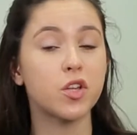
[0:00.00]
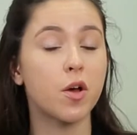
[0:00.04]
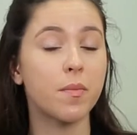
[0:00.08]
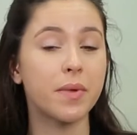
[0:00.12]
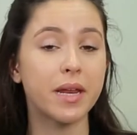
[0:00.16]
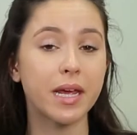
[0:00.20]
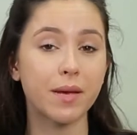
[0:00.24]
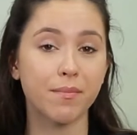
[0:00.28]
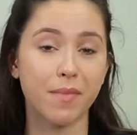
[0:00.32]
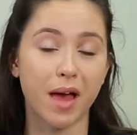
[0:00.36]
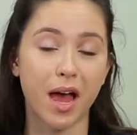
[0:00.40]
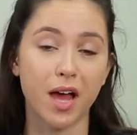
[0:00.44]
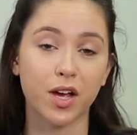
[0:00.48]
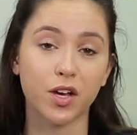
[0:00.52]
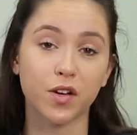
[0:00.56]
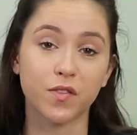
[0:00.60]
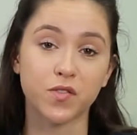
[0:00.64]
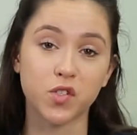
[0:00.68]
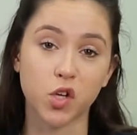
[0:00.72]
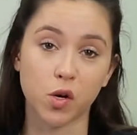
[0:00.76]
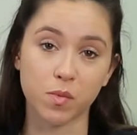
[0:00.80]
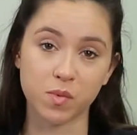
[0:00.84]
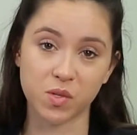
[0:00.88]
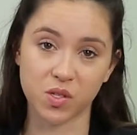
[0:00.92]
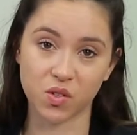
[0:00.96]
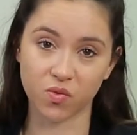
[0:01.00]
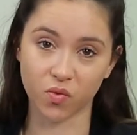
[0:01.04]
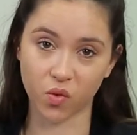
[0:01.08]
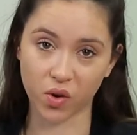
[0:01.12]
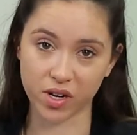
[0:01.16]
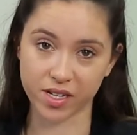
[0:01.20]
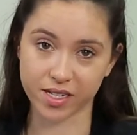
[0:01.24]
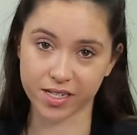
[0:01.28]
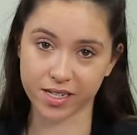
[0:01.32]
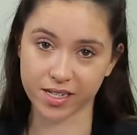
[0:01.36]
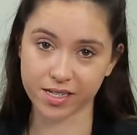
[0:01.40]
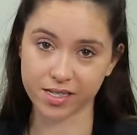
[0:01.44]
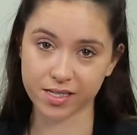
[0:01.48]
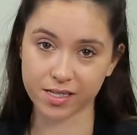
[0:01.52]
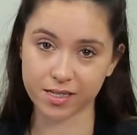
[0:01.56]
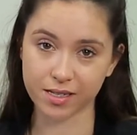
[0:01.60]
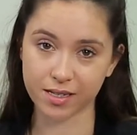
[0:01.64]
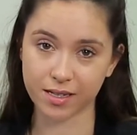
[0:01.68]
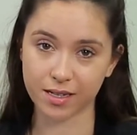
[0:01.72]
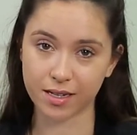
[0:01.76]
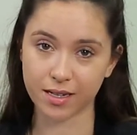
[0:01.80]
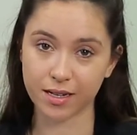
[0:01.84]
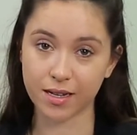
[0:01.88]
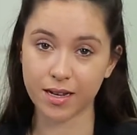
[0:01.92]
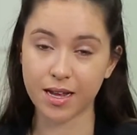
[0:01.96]
Dominic Mac of Thomson Reuters,
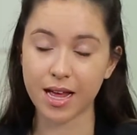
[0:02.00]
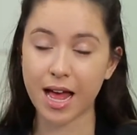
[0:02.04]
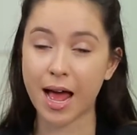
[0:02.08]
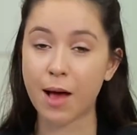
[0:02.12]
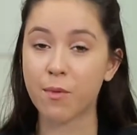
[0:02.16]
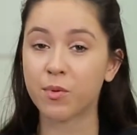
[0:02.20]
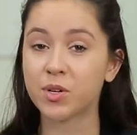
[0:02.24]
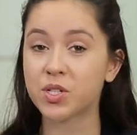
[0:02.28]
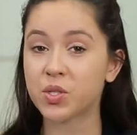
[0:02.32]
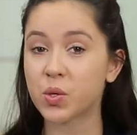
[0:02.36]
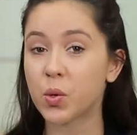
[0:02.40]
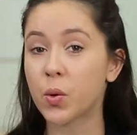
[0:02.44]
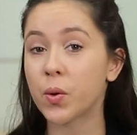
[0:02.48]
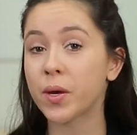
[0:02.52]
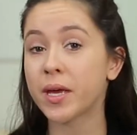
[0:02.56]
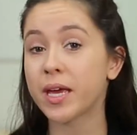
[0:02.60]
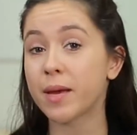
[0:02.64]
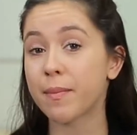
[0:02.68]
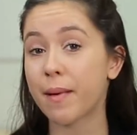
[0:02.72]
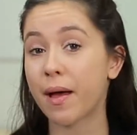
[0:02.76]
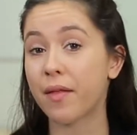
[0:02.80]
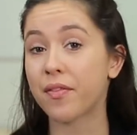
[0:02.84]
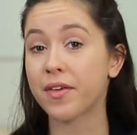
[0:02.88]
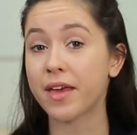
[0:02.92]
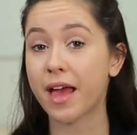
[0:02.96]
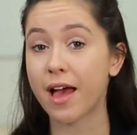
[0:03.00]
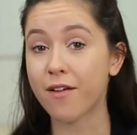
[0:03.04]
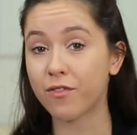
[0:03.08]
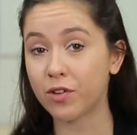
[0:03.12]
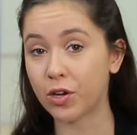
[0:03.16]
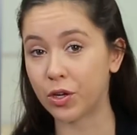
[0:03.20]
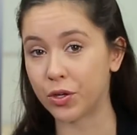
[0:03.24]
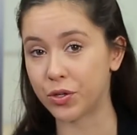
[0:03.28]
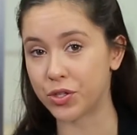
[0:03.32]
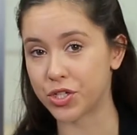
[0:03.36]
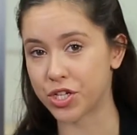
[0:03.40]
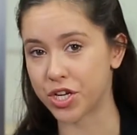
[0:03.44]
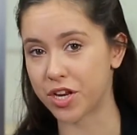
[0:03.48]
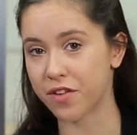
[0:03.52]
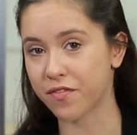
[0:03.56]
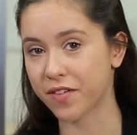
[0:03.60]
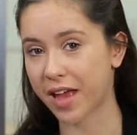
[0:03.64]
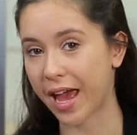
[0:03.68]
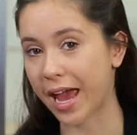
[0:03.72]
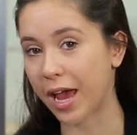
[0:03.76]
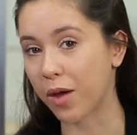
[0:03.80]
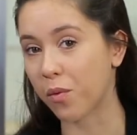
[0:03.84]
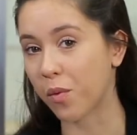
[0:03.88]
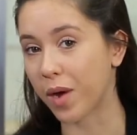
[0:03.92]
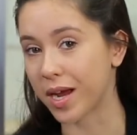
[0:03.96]
and we're talking about the evolution of
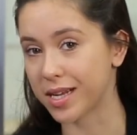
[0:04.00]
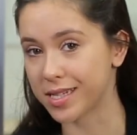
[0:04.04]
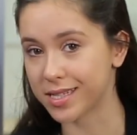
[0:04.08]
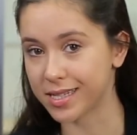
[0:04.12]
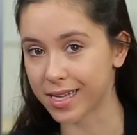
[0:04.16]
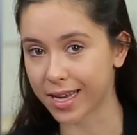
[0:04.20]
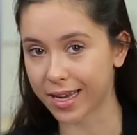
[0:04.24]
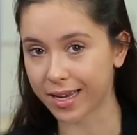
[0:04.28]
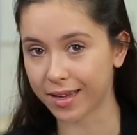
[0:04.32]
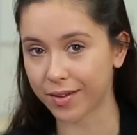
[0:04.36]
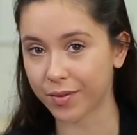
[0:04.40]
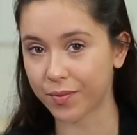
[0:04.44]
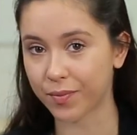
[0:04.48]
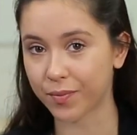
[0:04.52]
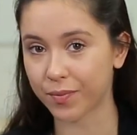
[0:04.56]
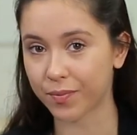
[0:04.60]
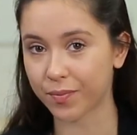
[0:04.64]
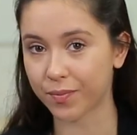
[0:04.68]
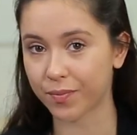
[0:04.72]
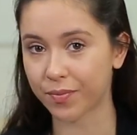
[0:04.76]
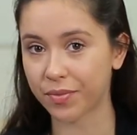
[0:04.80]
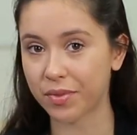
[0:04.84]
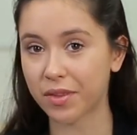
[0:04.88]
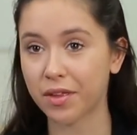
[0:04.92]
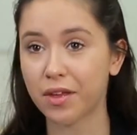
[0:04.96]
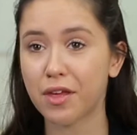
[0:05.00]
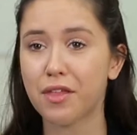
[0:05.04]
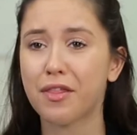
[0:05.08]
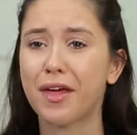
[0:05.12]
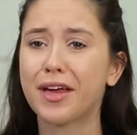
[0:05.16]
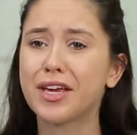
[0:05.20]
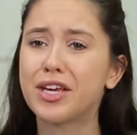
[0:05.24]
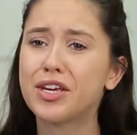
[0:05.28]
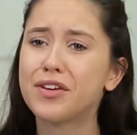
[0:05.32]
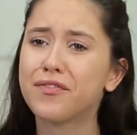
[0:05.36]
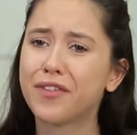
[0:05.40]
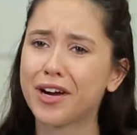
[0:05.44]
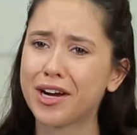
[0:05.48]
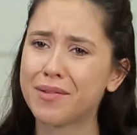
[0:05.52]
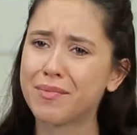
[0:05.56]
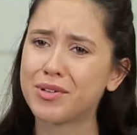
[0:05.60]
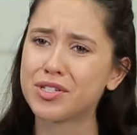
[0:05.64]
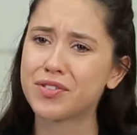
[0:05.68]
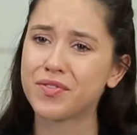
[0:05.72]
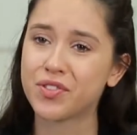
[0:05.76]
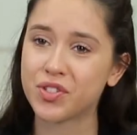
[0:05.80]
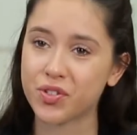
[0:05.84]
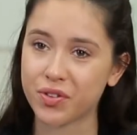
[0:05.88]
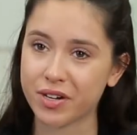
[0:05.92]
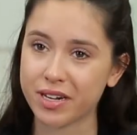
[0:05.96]
KYC. Thank you very much
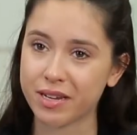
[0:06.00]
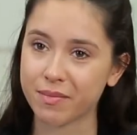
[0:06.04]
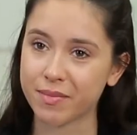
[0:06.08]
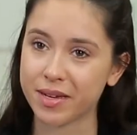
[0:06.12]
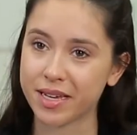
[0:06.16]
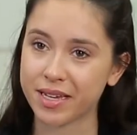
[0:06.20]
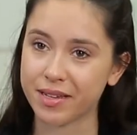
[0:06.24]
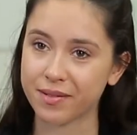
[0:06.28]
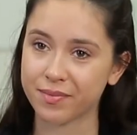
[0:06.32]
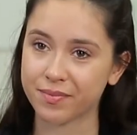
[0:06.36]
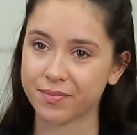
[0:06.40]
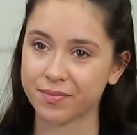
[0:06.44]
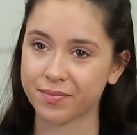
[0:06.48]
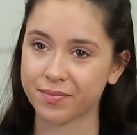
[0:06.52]
for joining me.